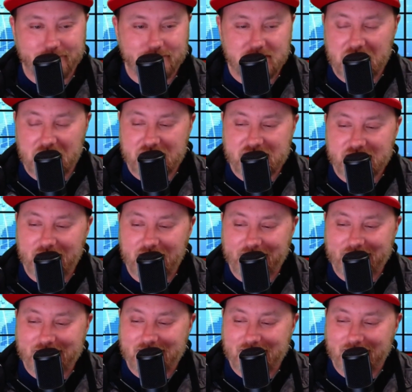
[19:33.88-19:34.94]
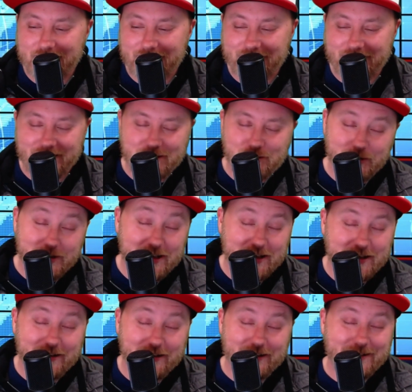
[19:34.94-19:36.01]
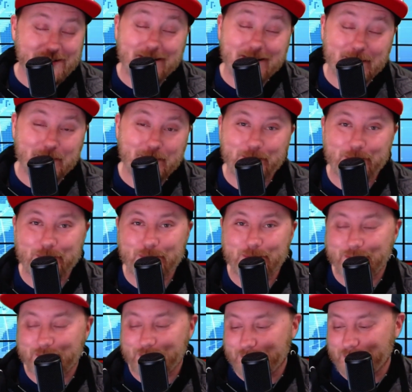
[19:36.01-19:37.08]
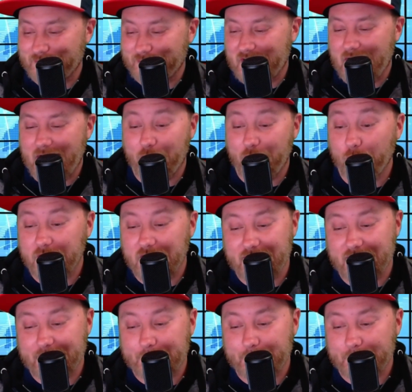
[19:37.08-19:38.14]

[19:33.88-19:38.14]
It's ridiculous. I don't get it.